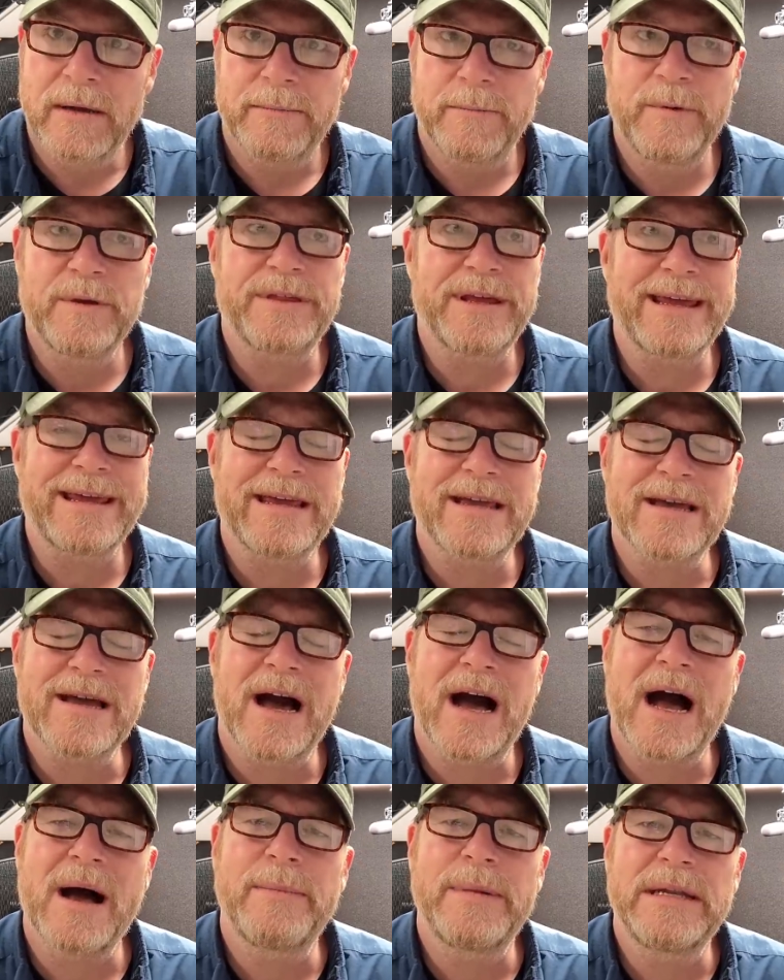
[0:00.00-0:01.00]
with a
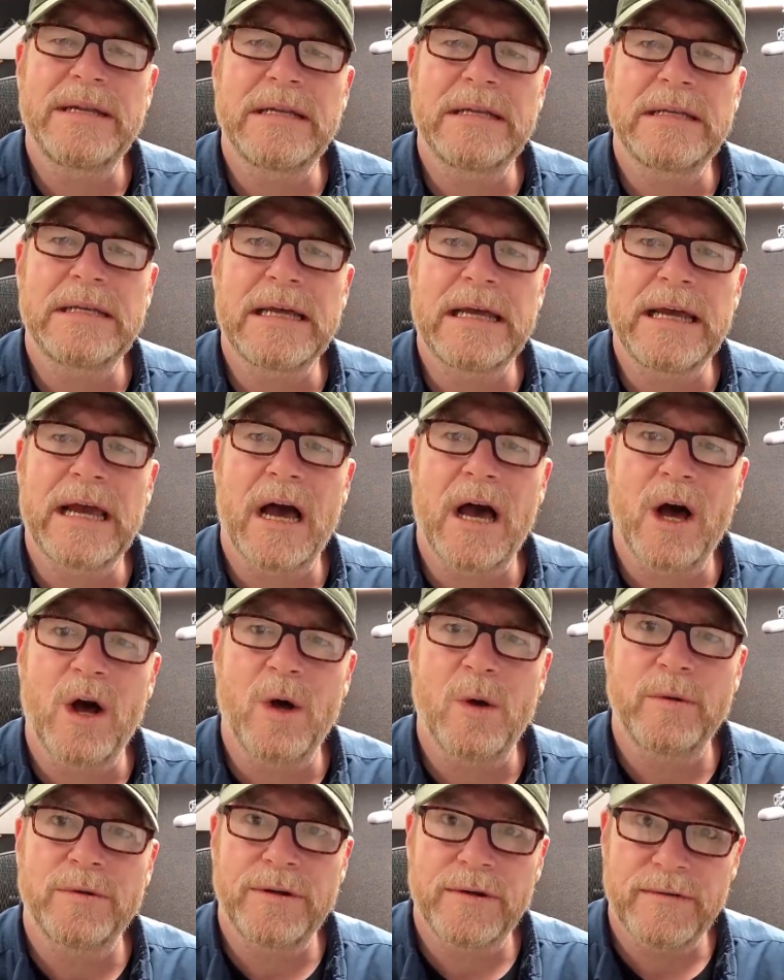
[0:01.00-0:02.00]
commonly
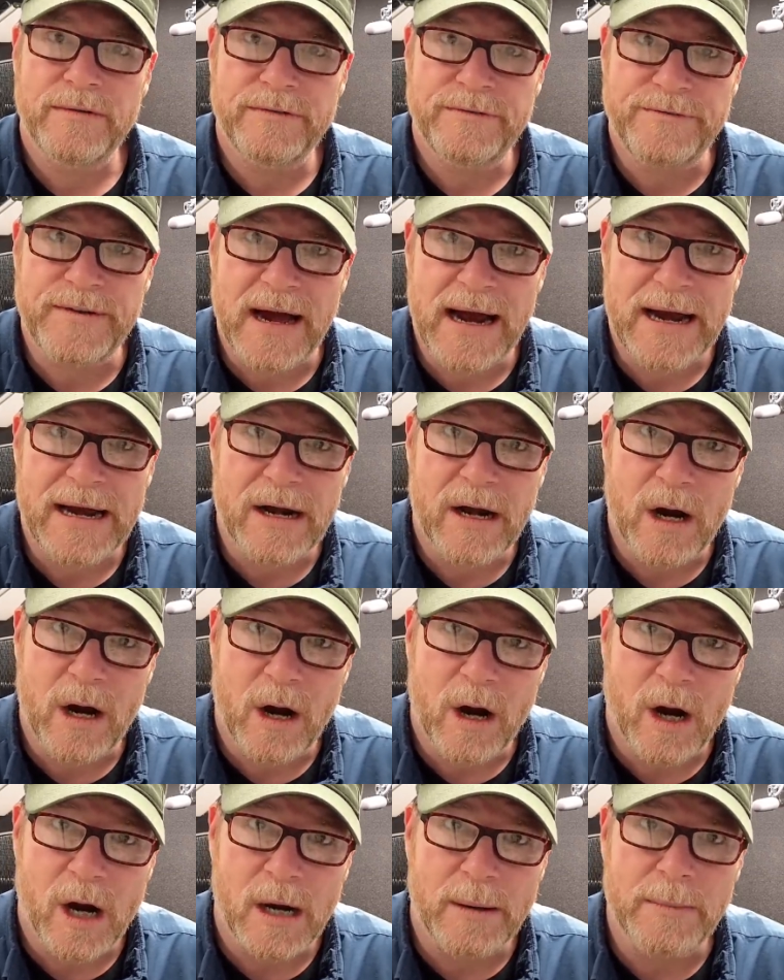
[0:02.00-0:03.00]
owned
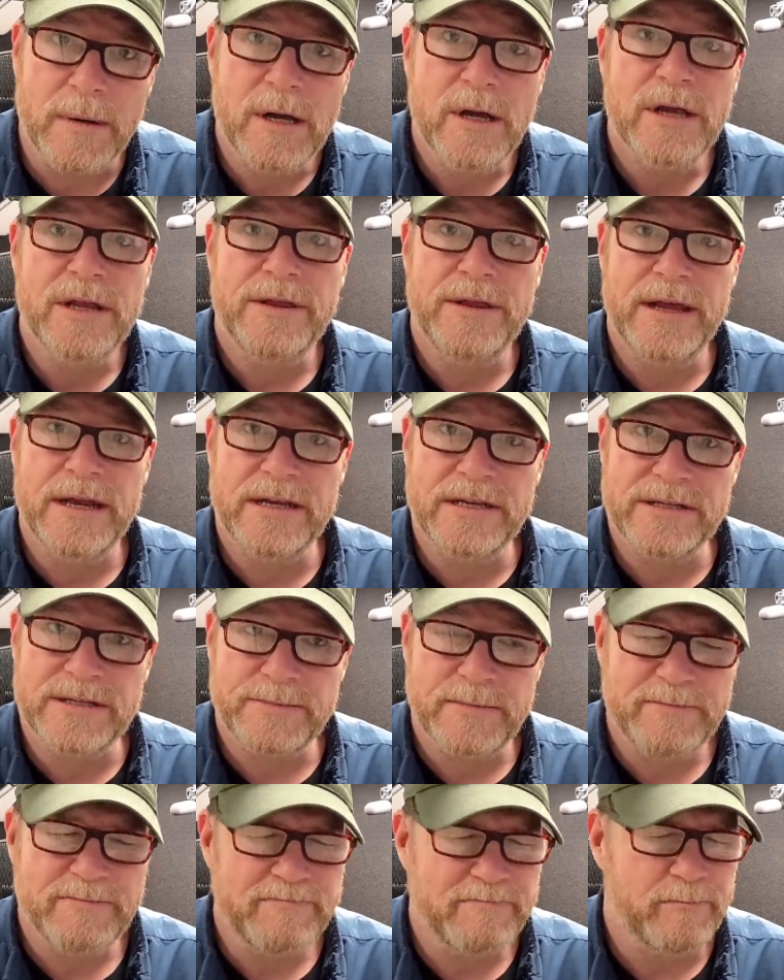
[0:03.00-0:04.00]
firearm that
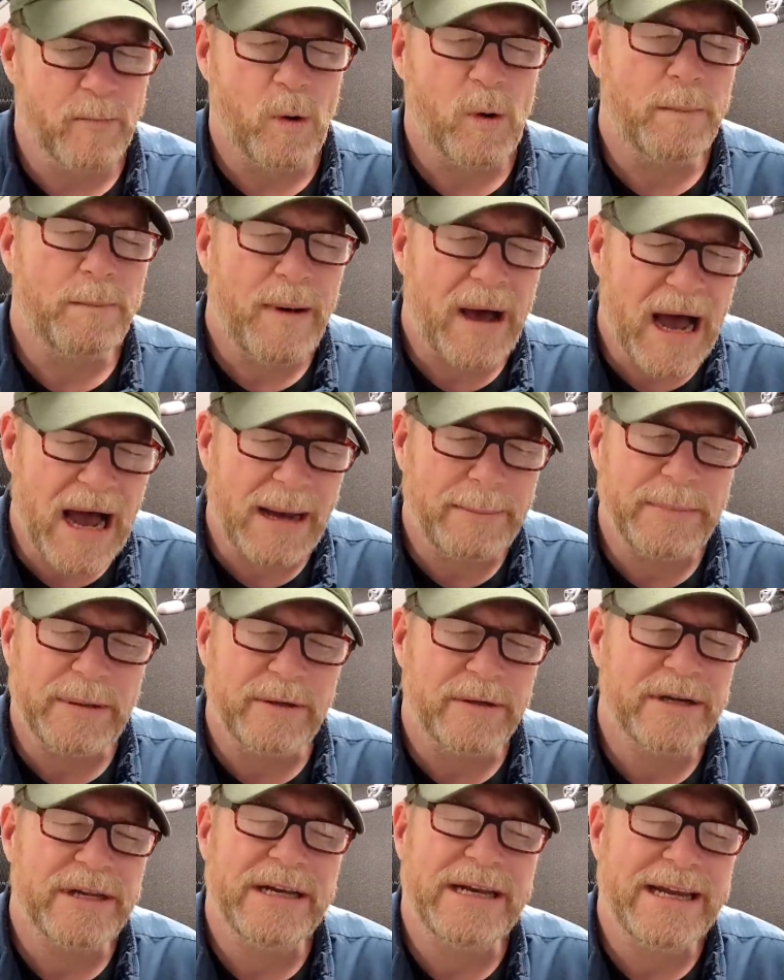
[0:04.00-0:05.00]
is more
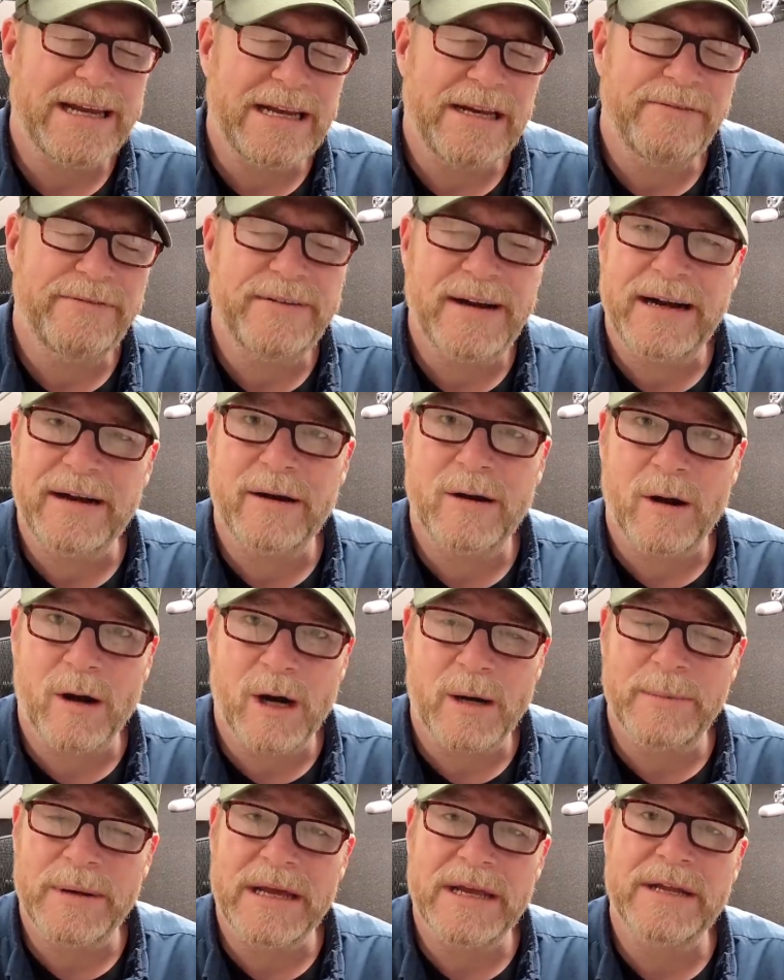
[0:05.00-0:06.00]
popular than any
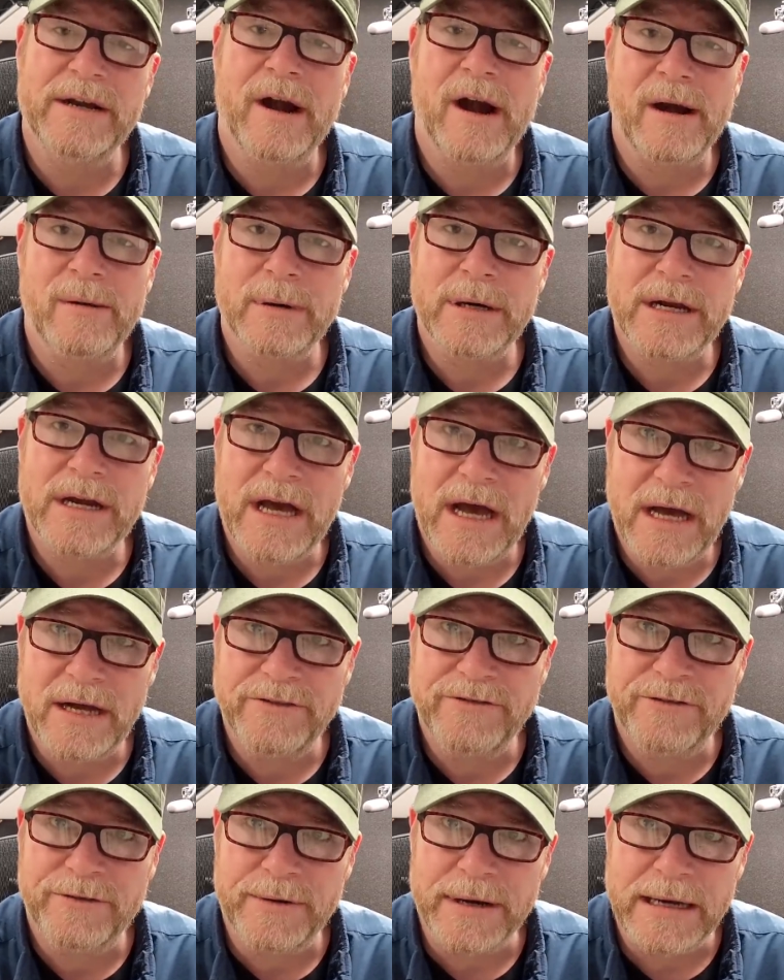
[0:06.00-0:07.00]
firearm in our
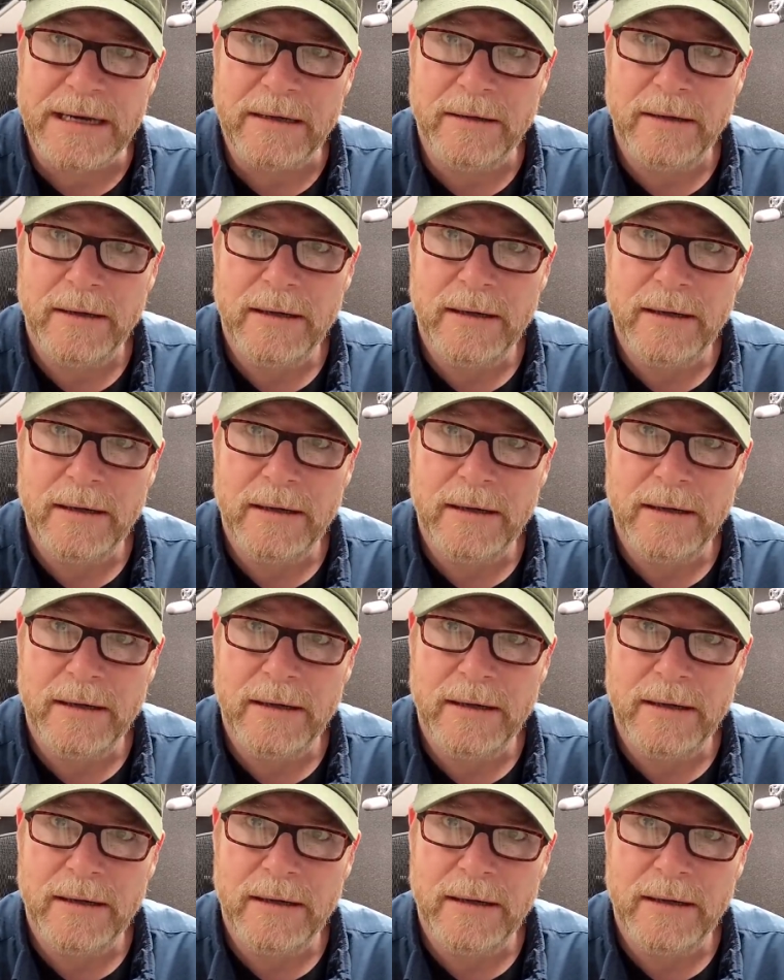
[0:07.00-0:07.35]
country.